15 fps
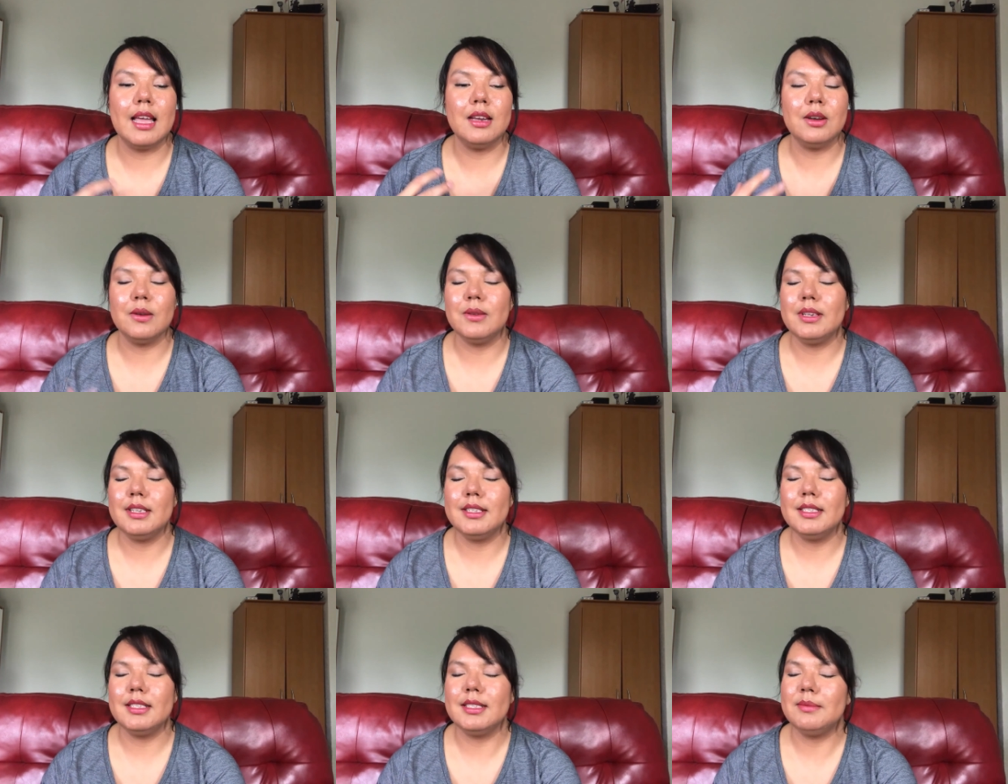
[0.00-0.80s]
I
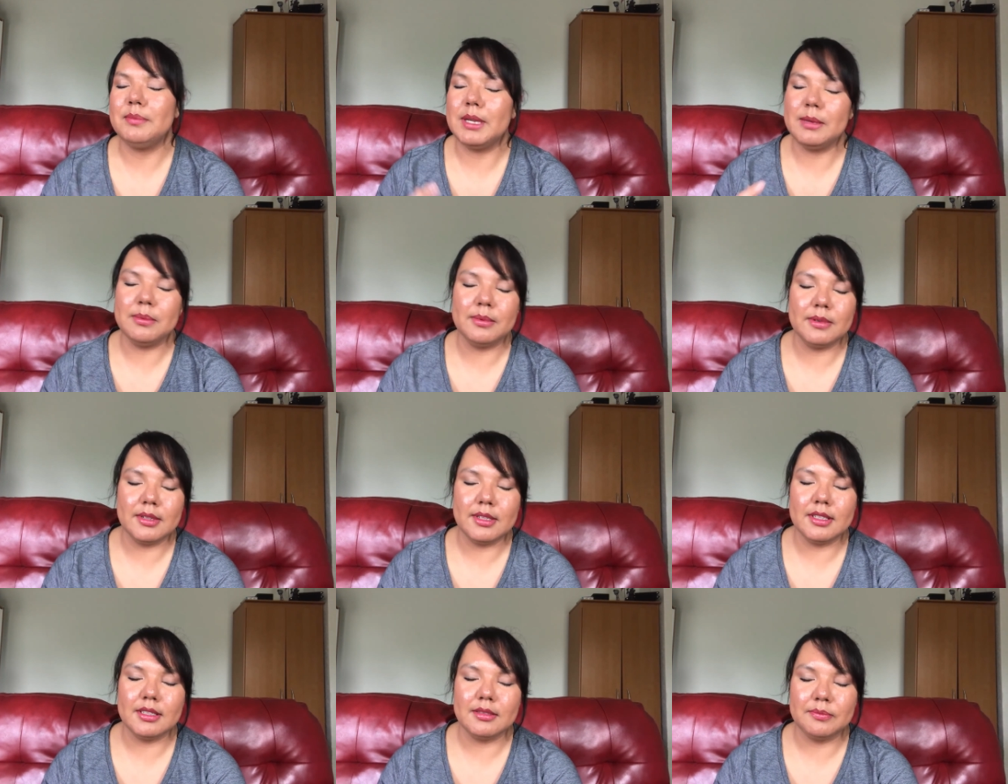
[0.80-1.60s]
noticed
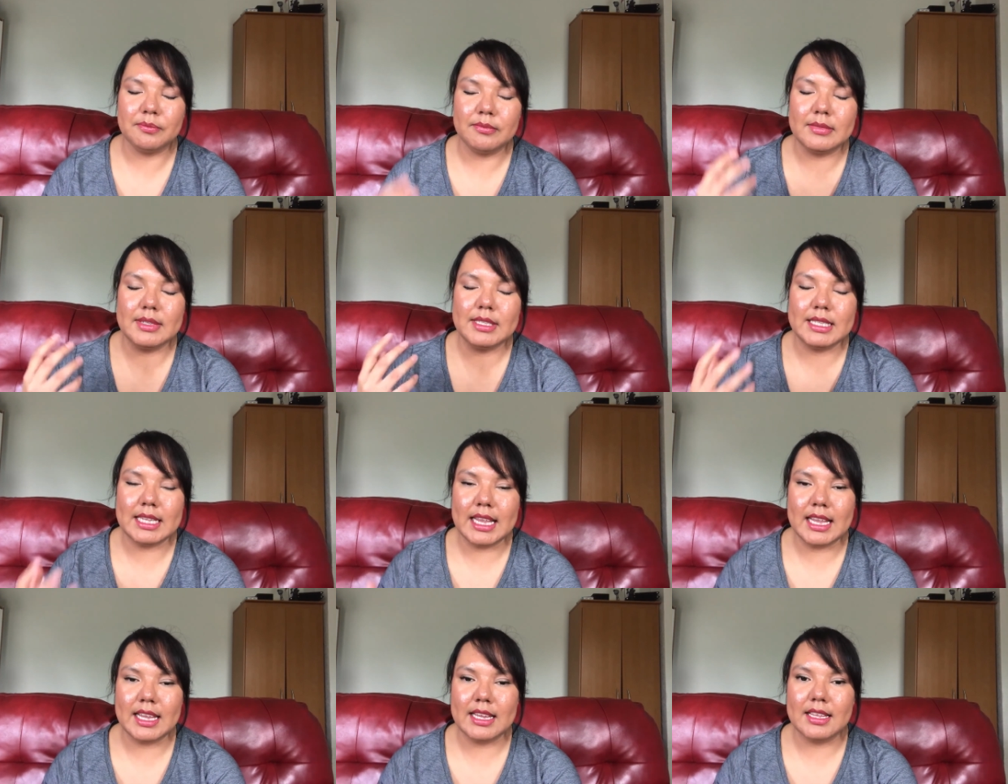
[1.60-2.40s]
people
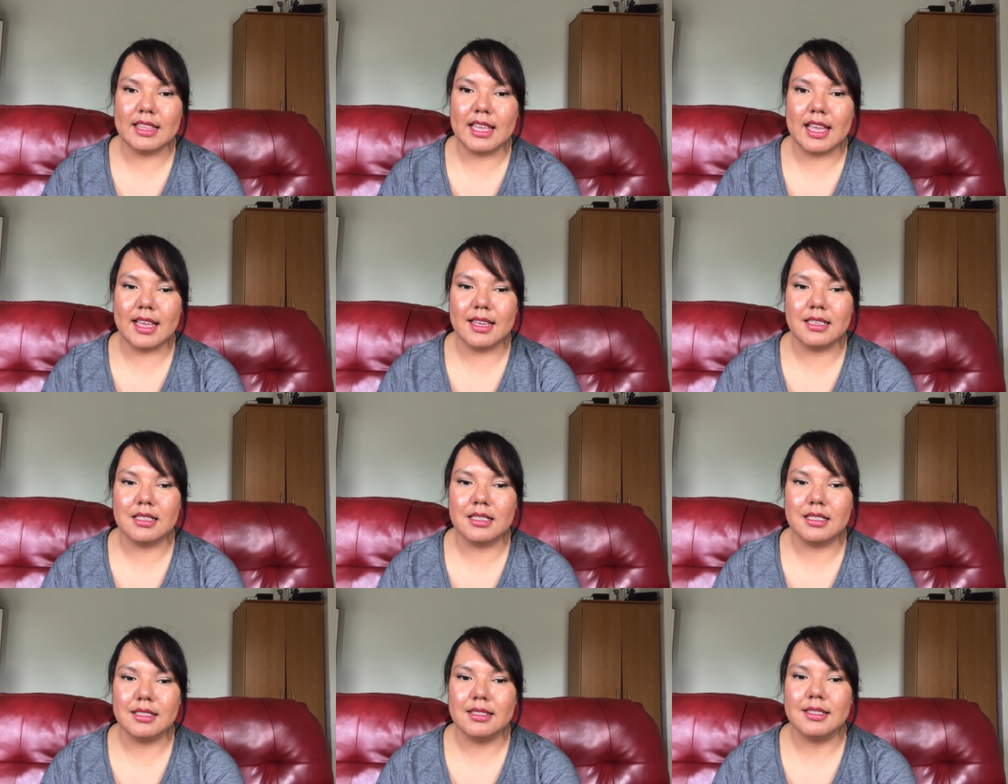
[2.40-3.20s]
saying that
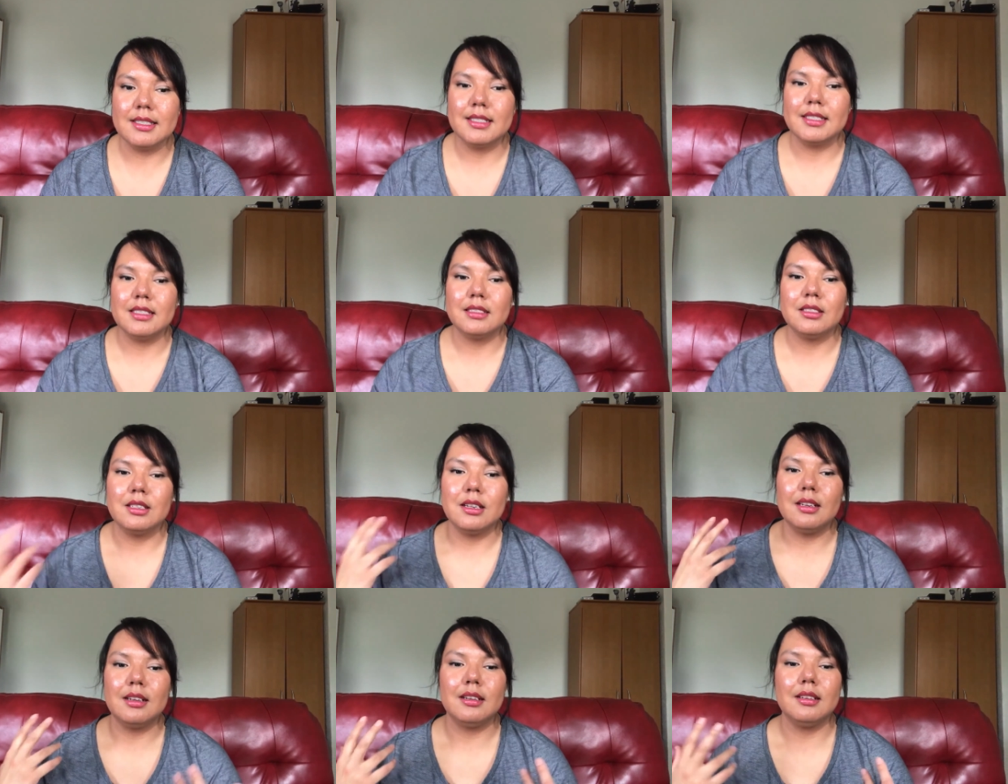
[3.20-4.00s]

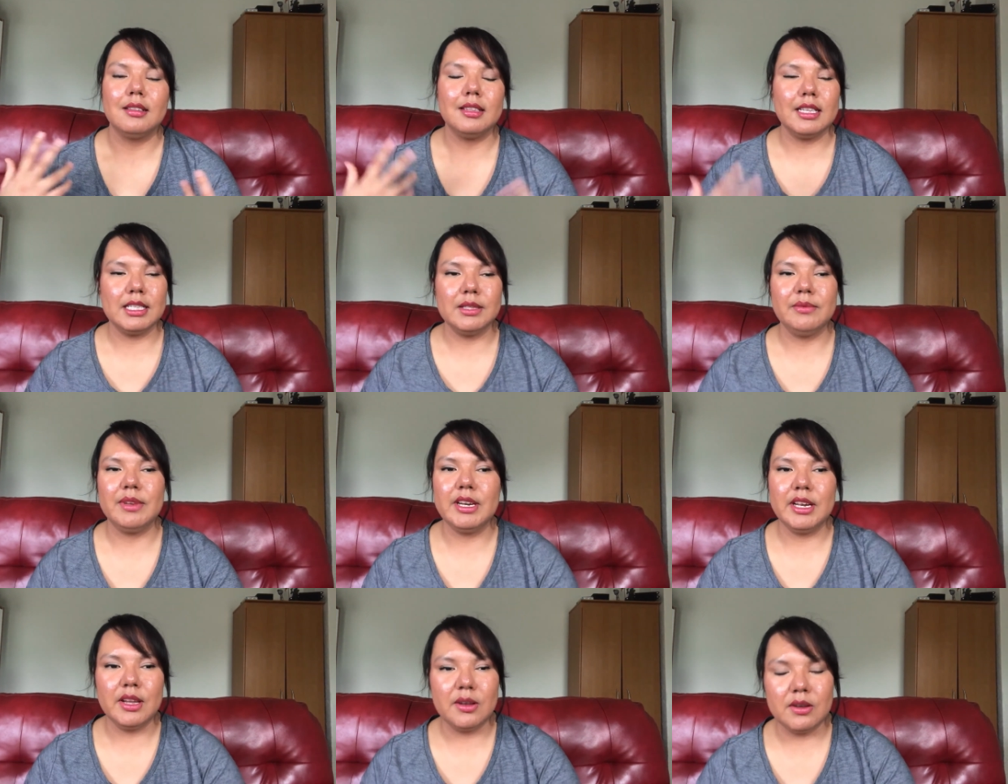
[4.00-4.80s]
these
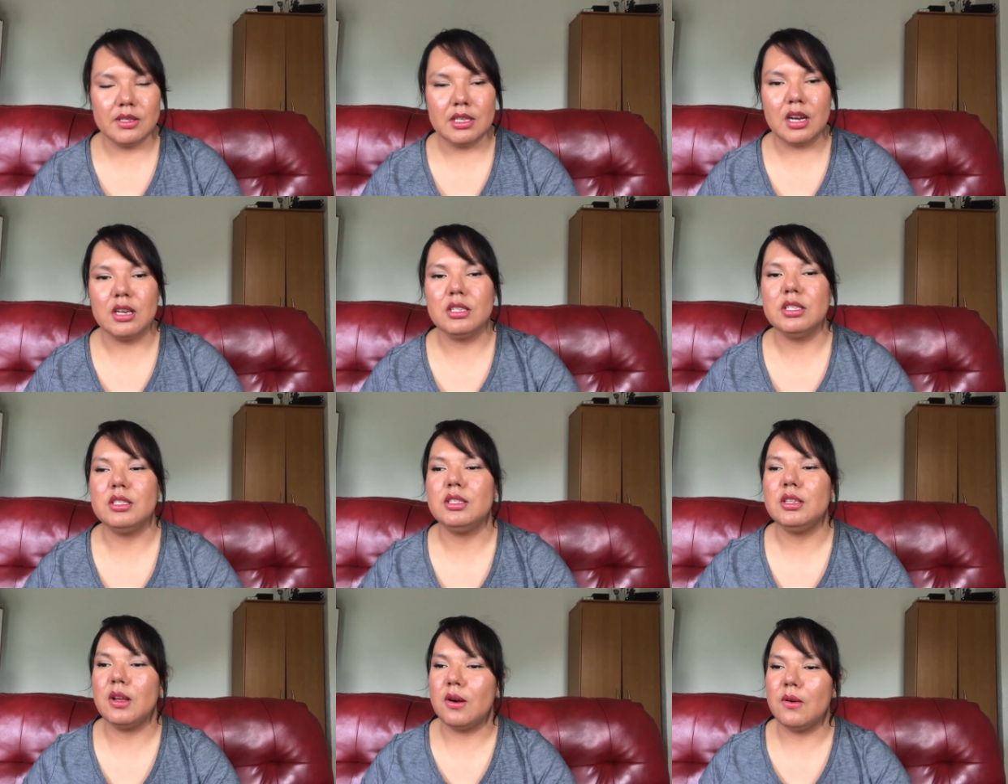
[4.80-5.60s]
videos are
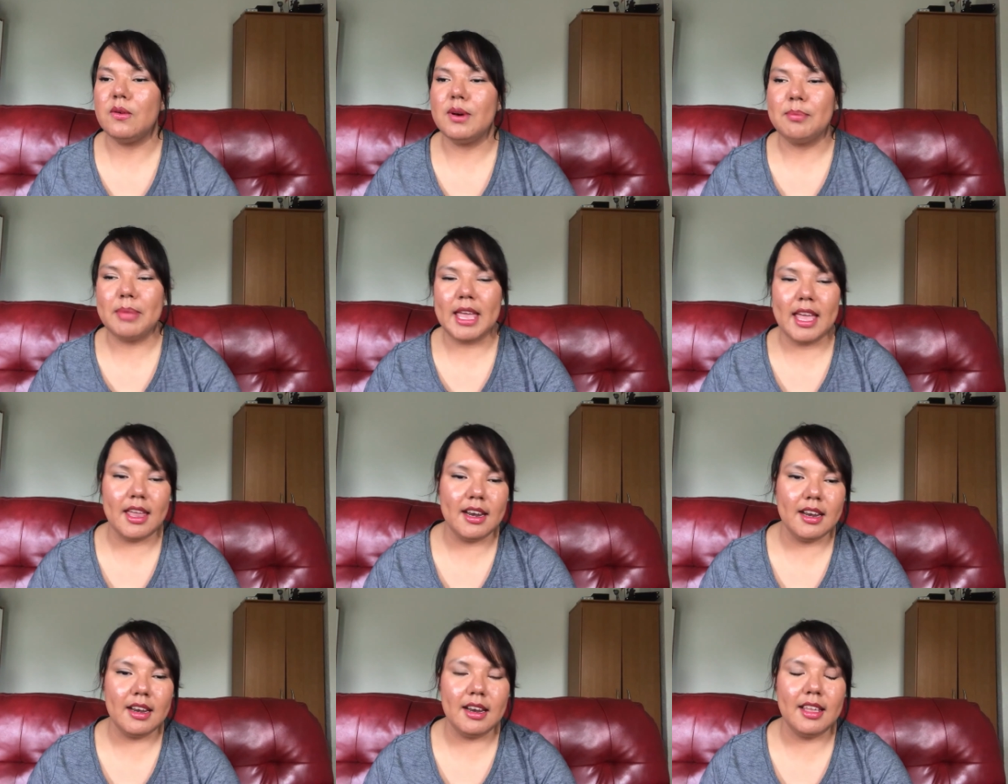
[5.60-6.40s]
so
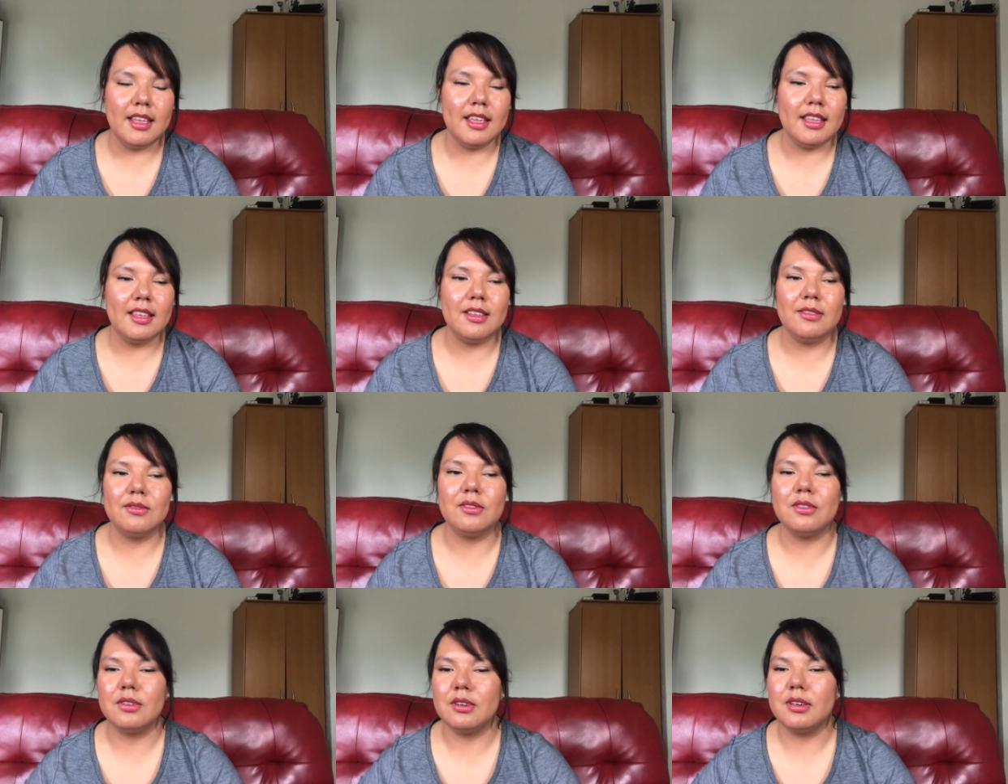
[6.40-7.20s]
repetitive,
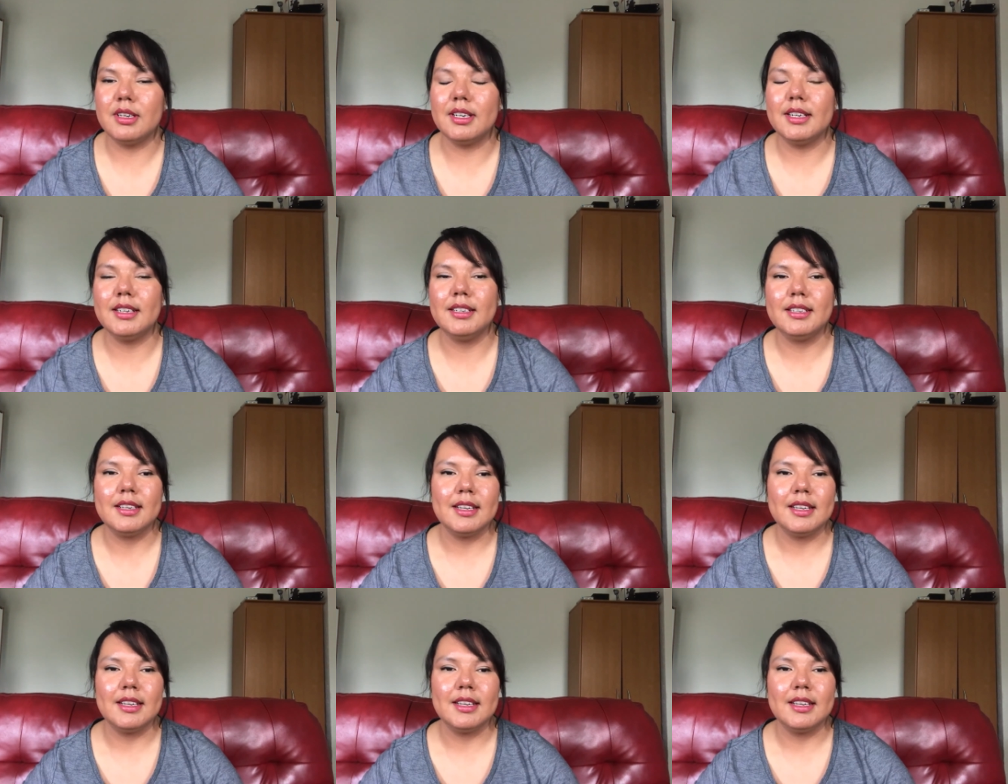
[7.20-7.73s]
or